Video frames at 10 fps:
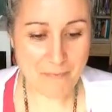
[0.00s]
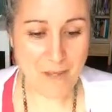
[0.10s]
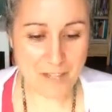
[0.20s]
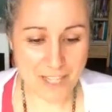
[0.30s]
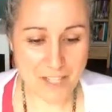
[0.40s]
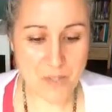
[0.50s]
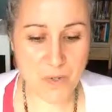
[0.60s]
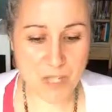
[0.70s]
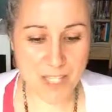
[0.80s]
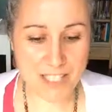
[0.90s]
Okay, so
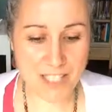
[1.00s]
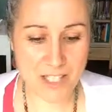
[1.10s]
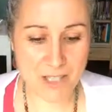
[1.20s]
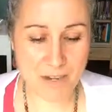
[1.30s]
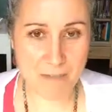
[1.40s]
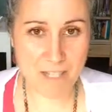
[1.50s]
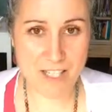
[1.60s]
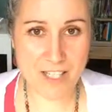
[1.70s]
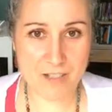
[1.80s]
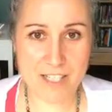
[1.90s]
what you need to do,
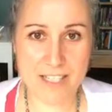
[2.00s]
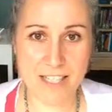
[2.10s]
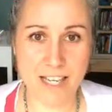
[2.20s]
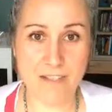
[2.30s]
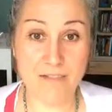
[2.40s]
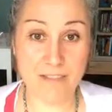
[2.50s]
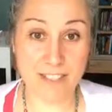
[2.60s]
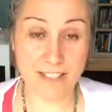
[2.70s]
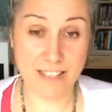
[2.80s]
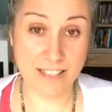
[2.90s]
Amy, you need to get
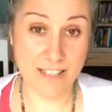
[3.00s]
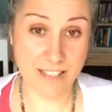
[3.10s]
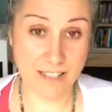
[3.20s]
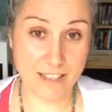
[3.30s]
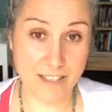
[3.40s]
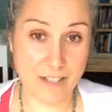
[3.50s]
really clear,